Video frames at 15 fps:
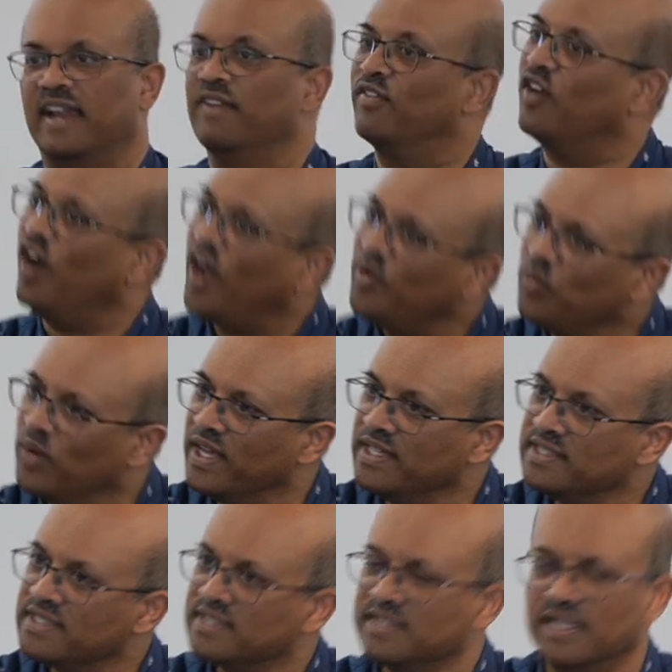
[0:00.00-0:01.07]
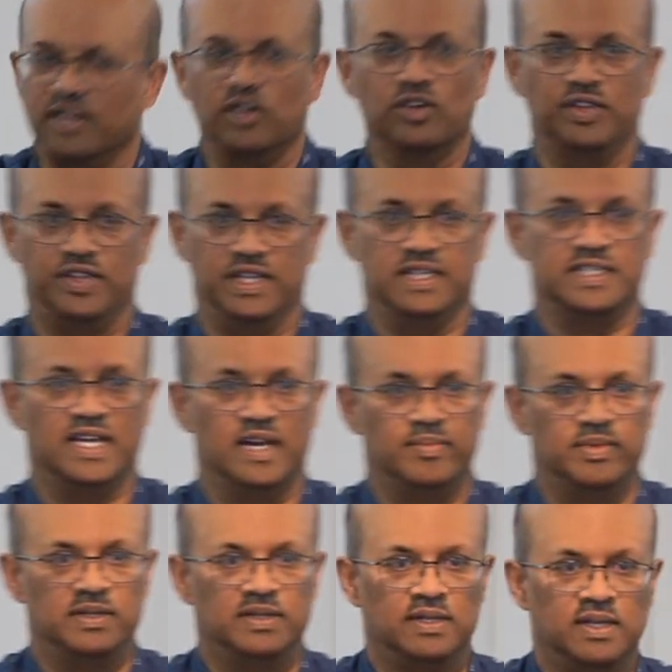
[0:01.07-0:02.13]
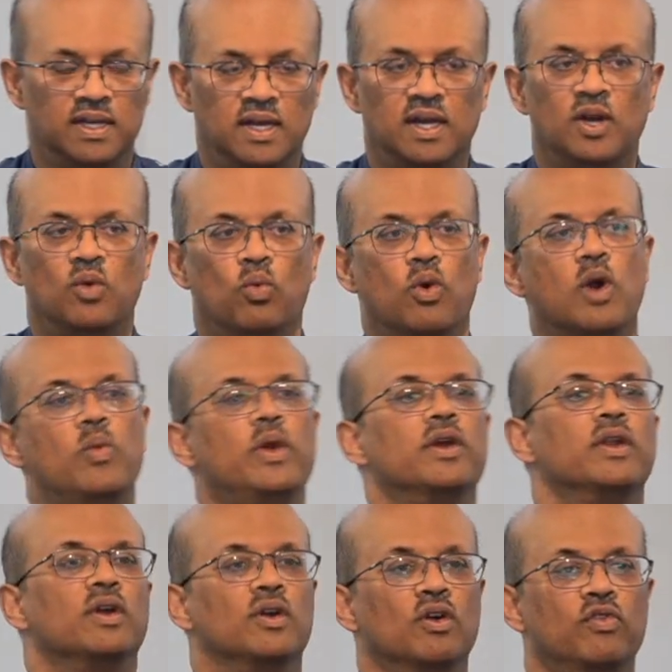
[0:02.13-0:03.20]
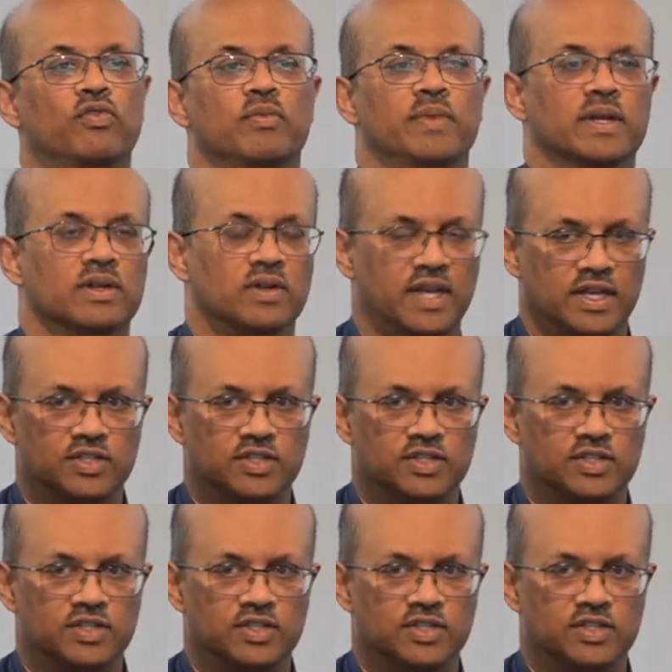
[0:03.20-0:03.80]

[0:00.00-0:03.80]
And if God wins, then good things happen where are we going to go from here?